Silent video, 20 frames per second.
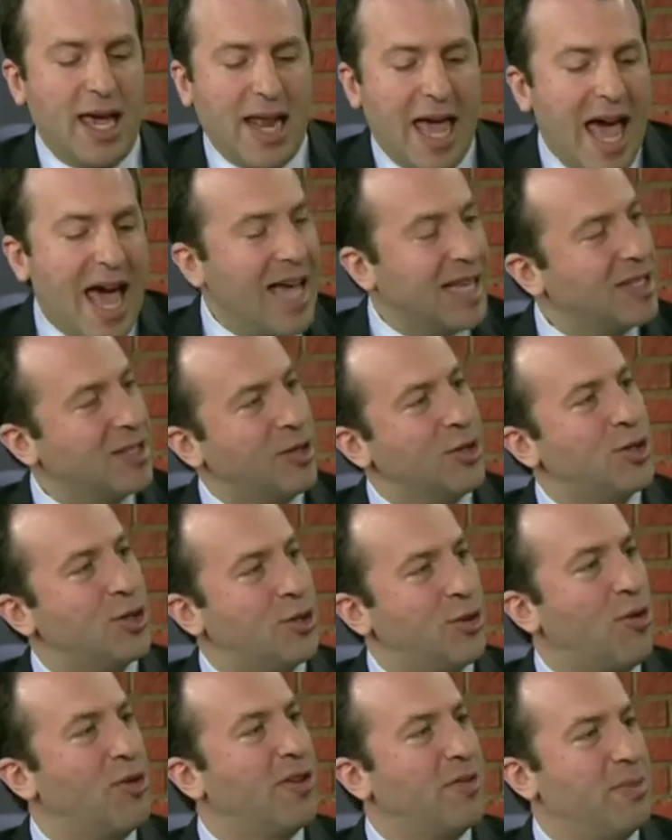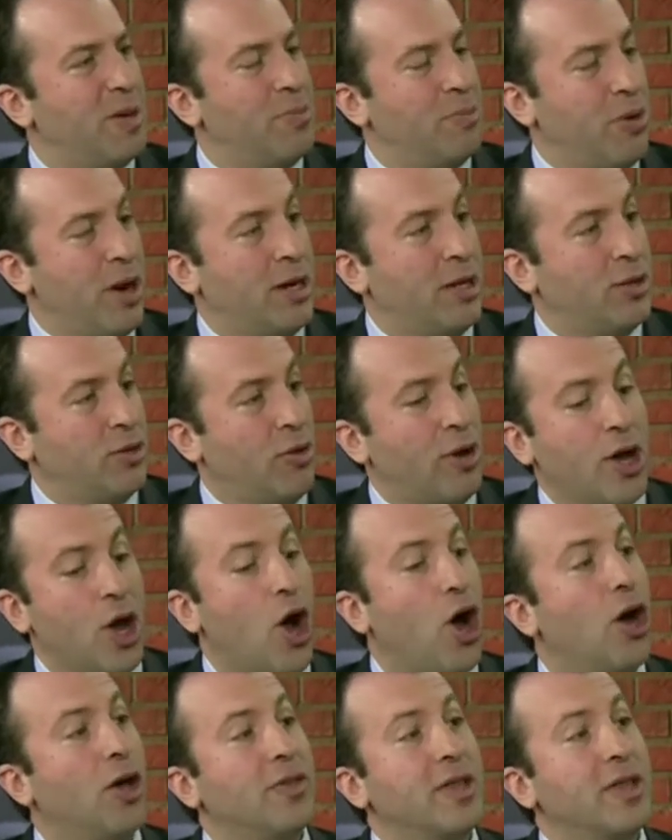it has to sort of be predatory